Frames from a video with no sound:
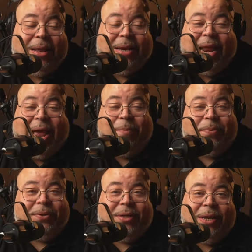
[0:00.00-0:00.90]

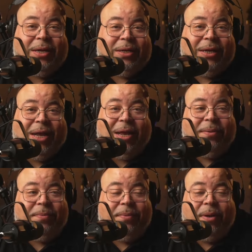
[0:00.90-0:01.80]
90% of the
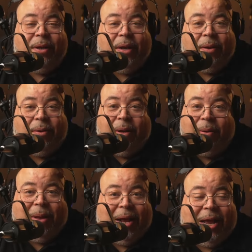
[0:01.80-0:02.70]
time,
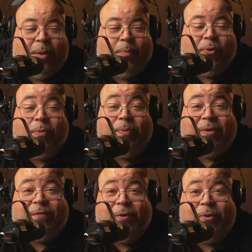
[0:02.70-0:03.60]
I got a pro
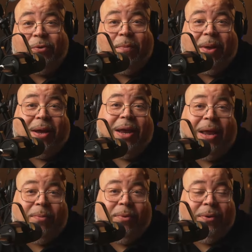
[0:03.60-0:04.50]
Mist filter on my
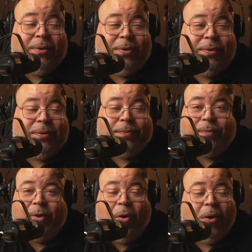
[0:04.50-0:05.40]
camera
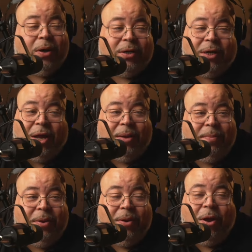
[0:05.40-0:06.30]
all the time
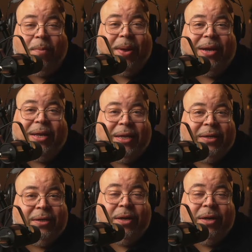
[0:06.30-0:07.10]
on my lens.